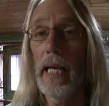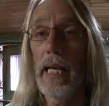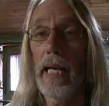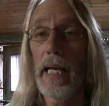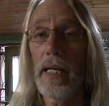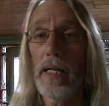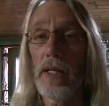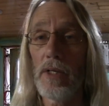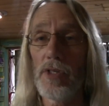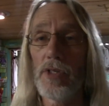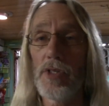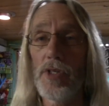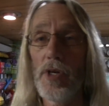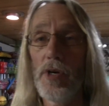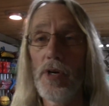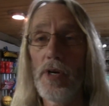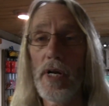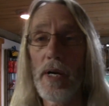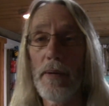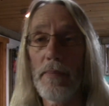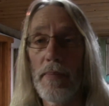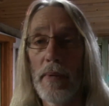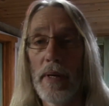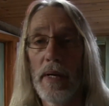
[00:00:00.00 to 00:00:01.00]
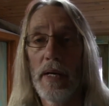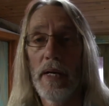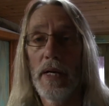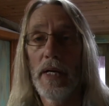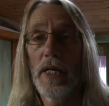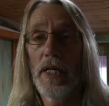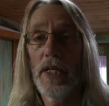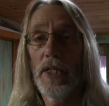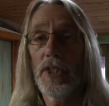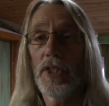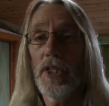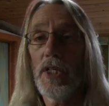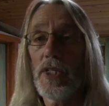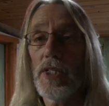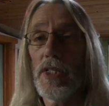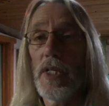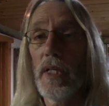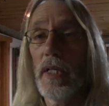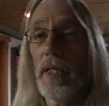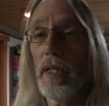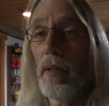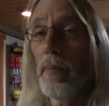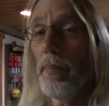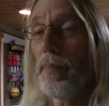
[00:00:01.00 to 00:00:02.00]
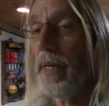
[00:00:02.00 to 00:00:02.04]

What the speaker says: and I'll stir it up just a little